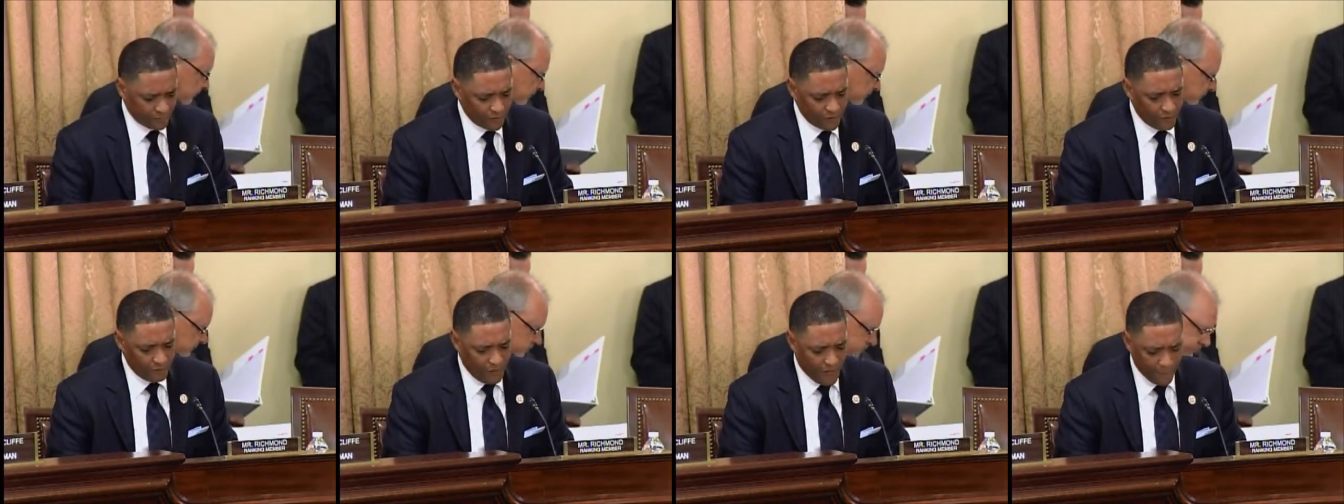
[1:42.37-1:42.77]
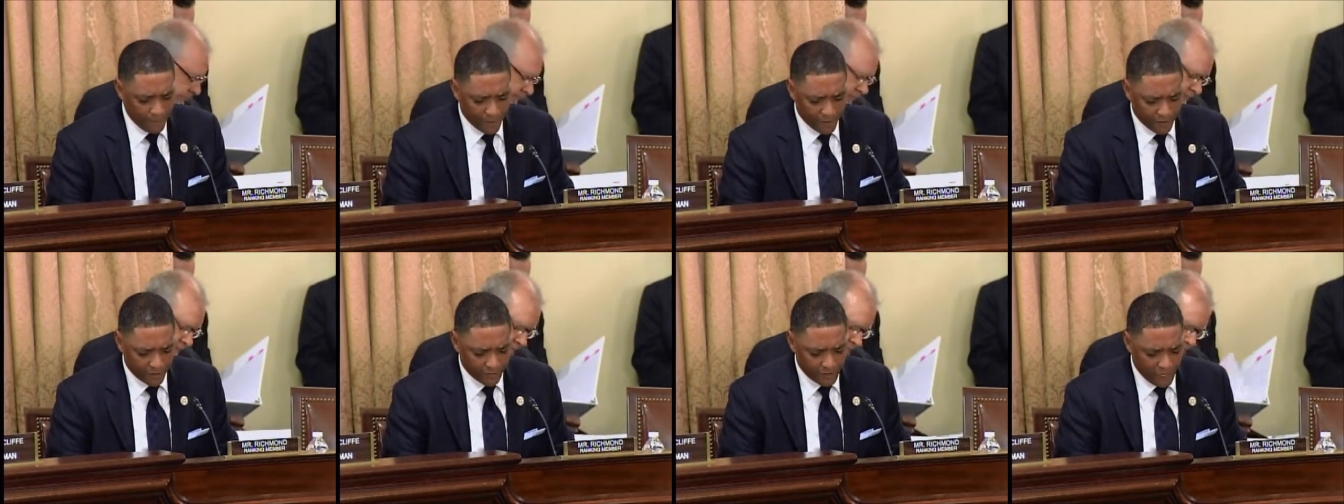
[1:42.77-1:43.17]
My
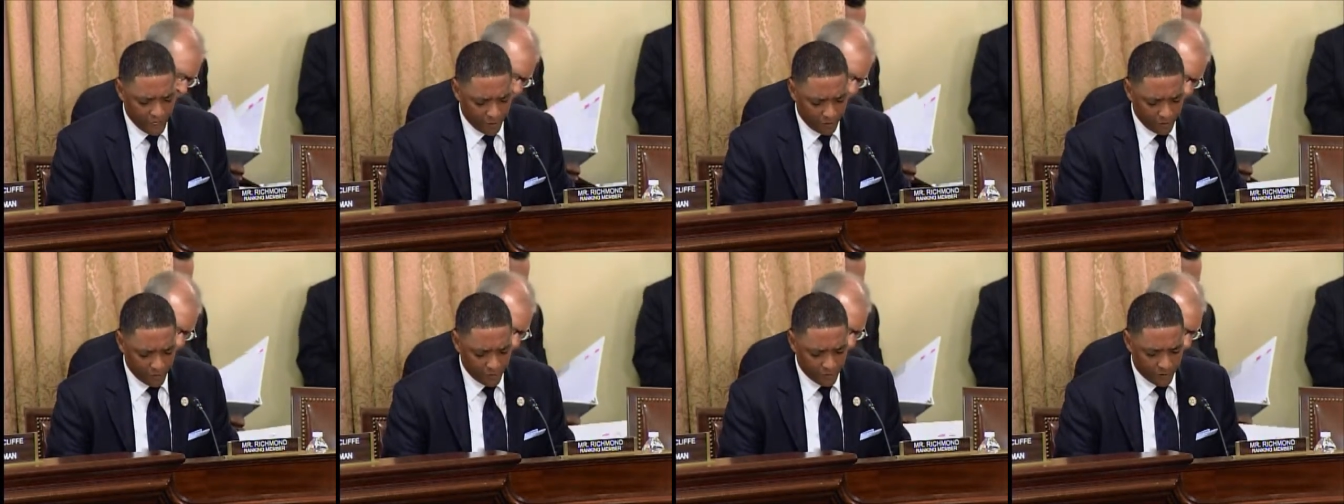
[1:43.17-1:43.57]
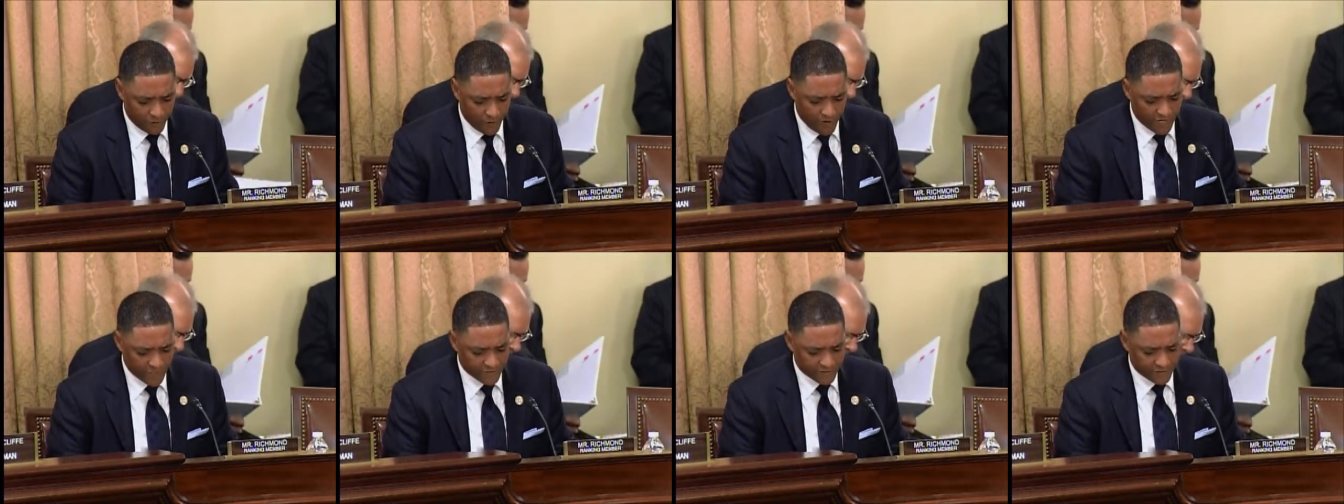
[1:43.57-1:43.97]
bill not only
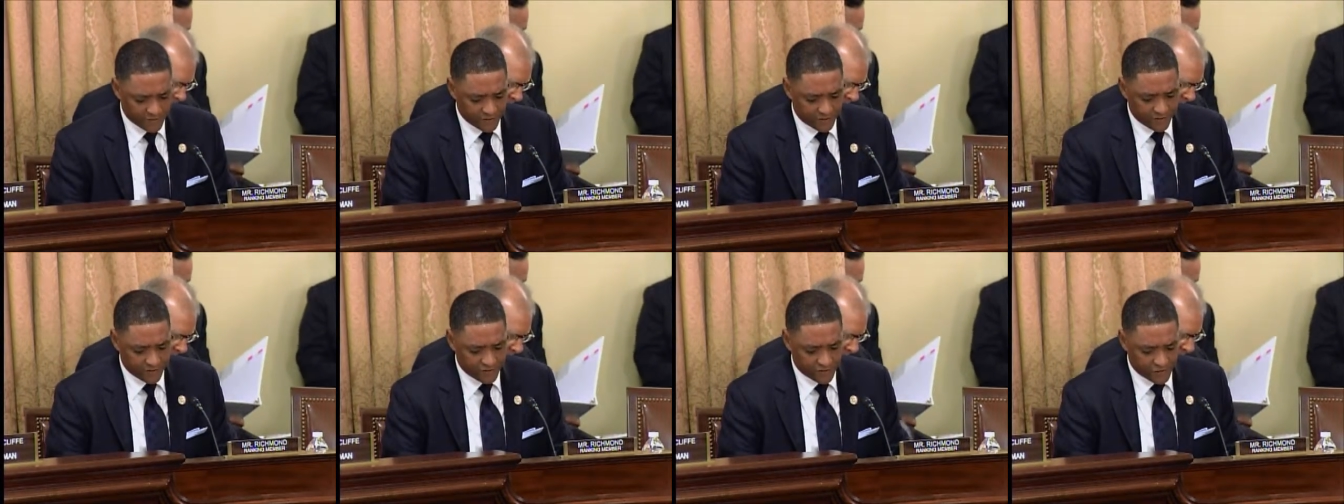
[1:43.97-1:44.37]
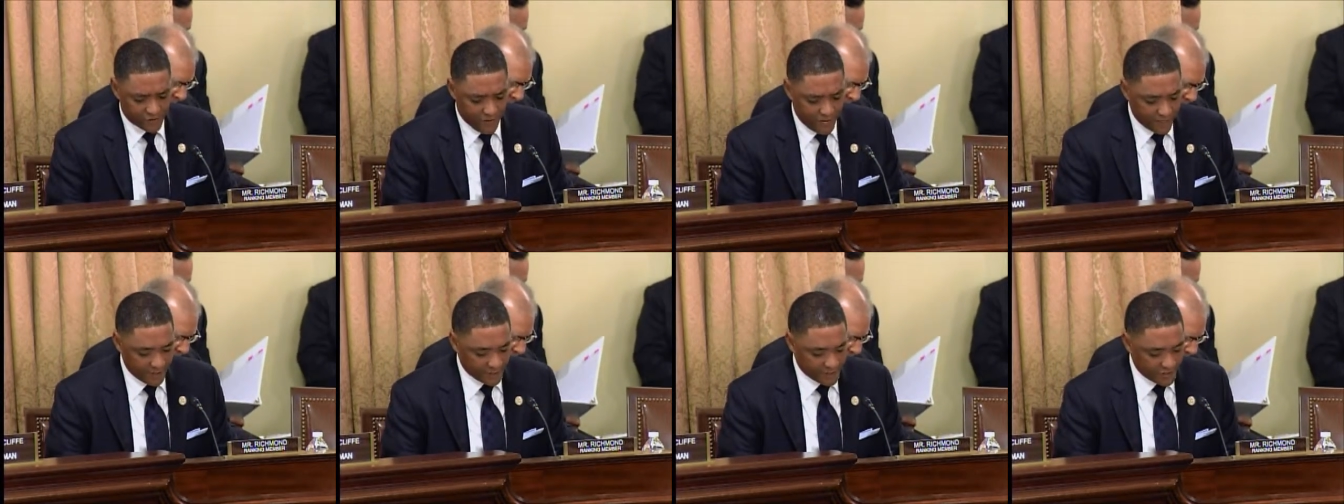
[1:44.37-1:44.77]
requires the
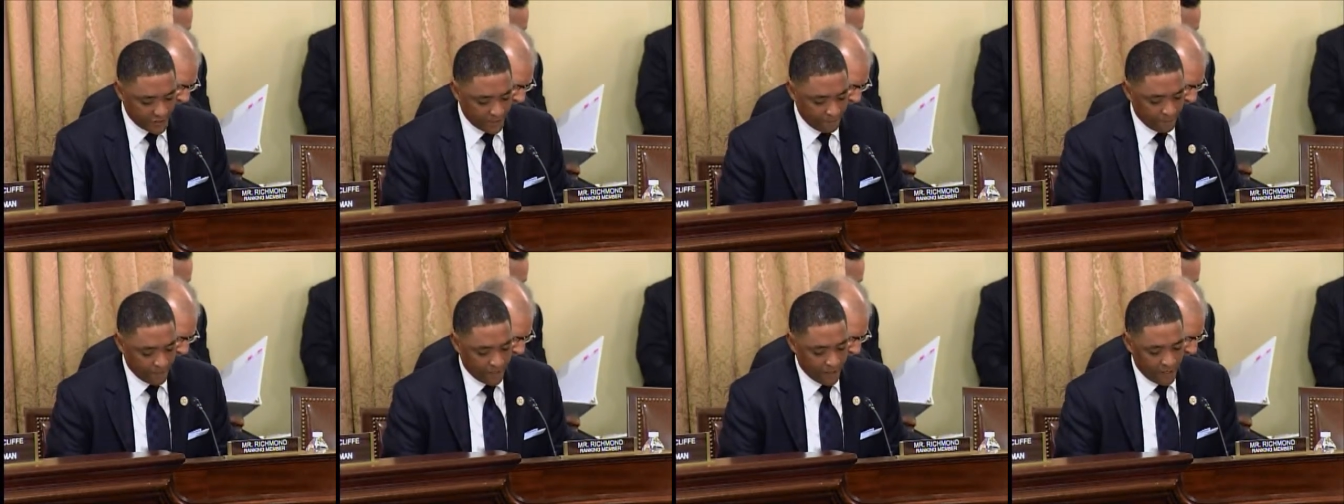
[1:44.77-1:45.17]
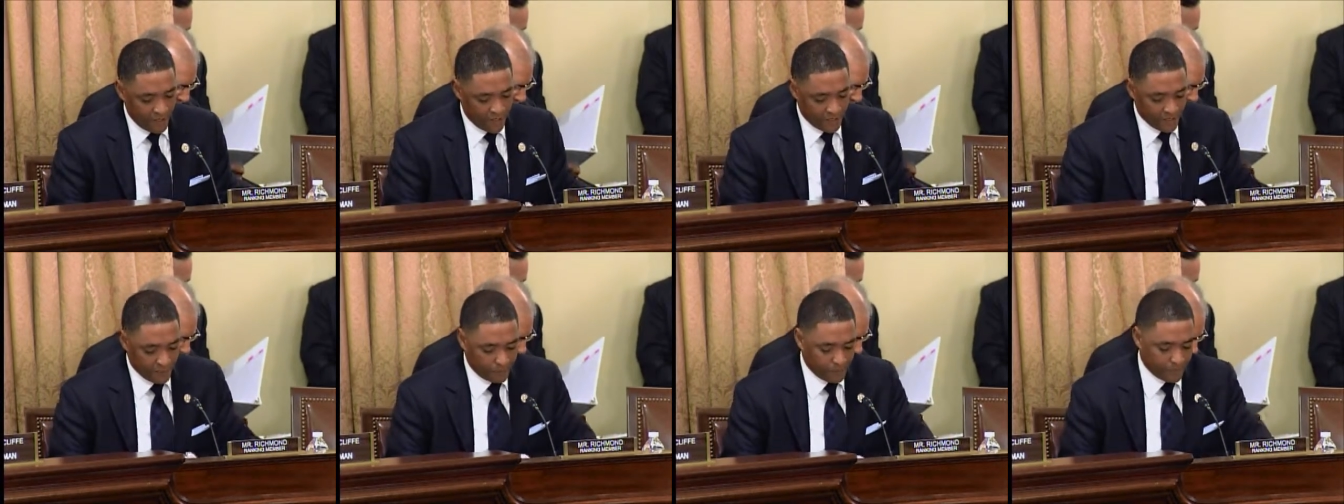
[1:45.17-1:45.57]
strategy
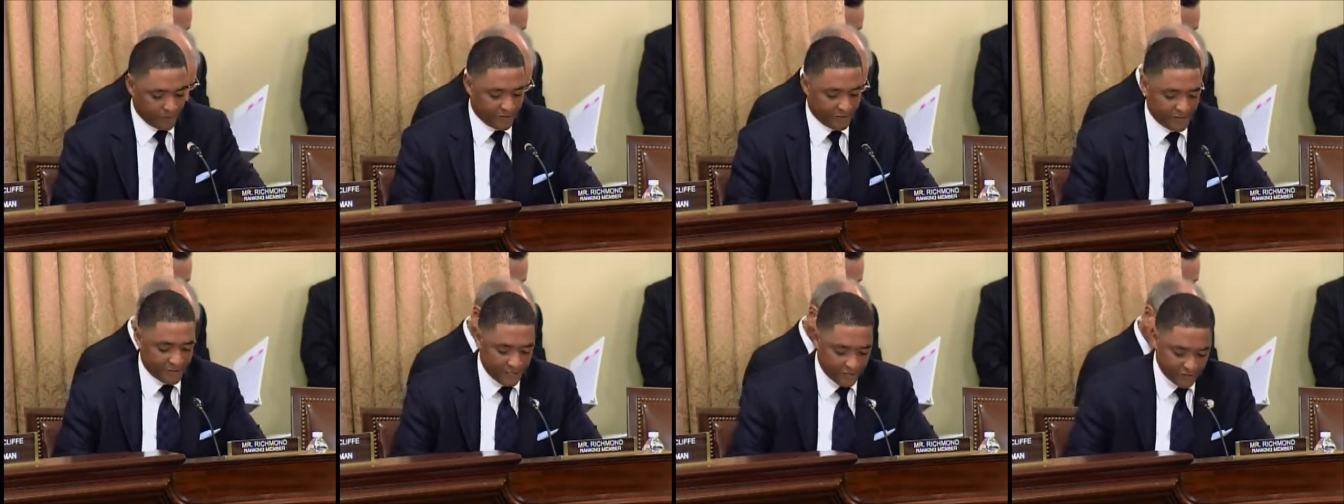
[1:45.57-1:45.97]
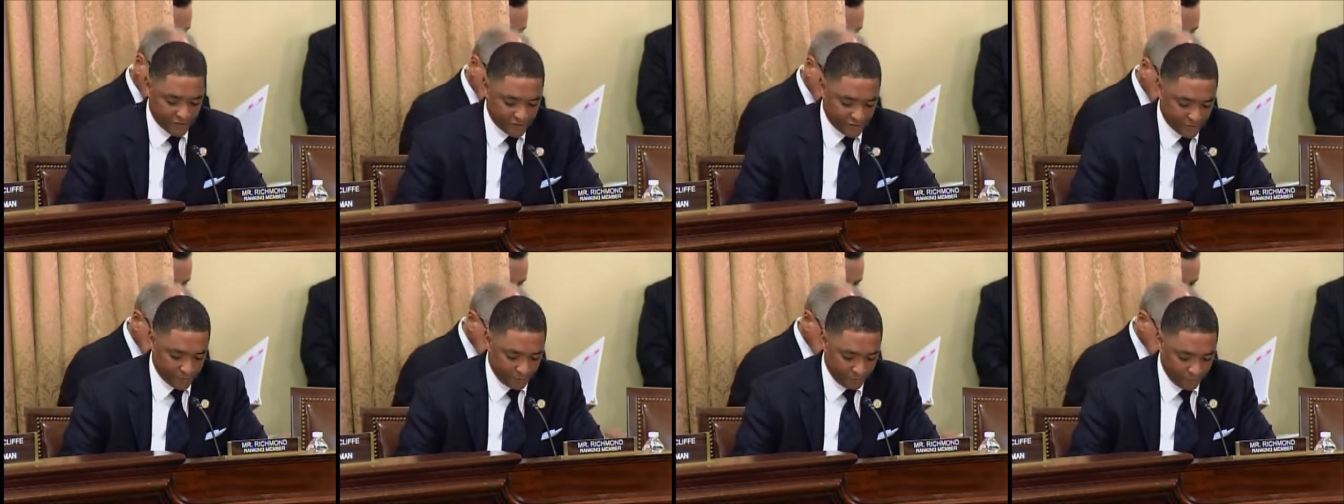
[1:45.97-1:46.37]
and
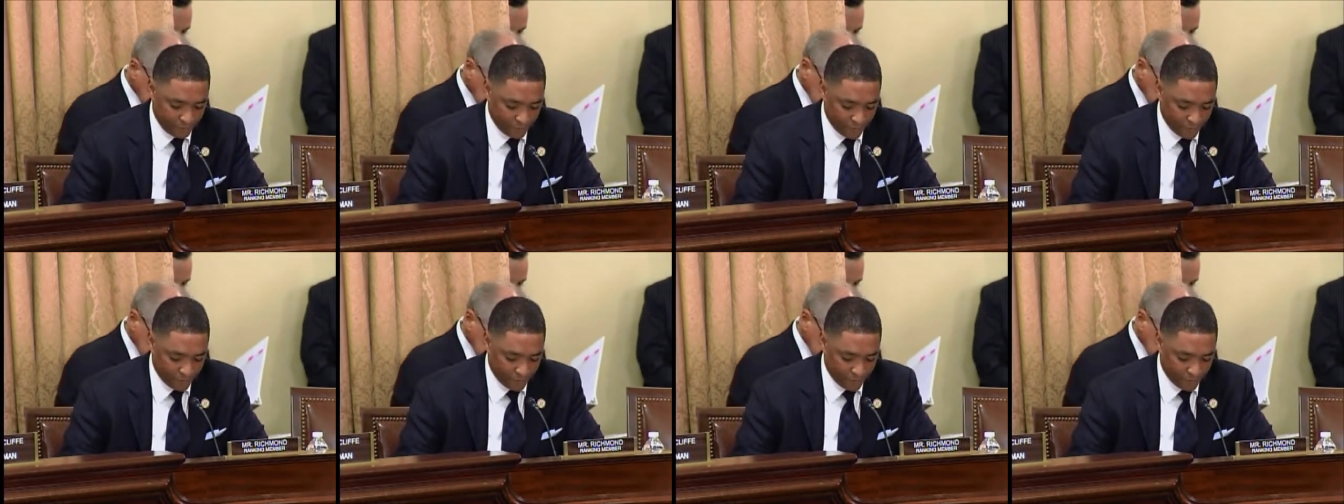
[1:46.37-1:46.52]
implementation